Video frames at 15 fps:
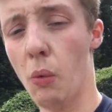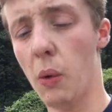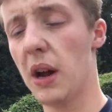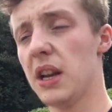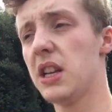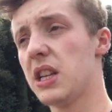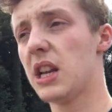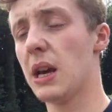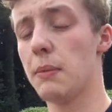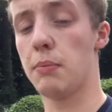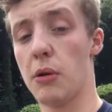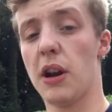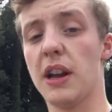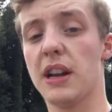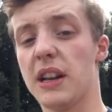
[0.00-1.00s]
Wednesday
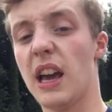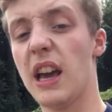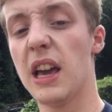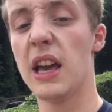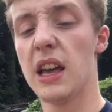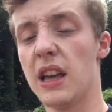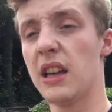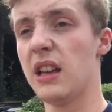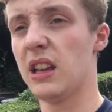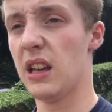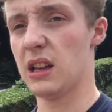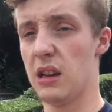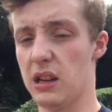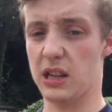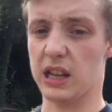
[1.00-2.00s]
break day
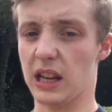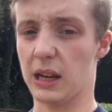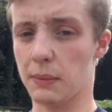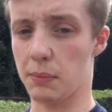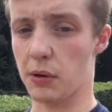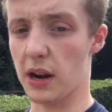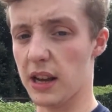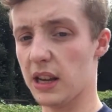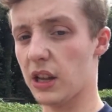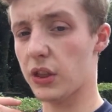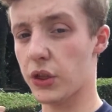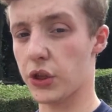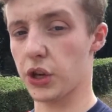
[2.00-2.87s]
is like a break.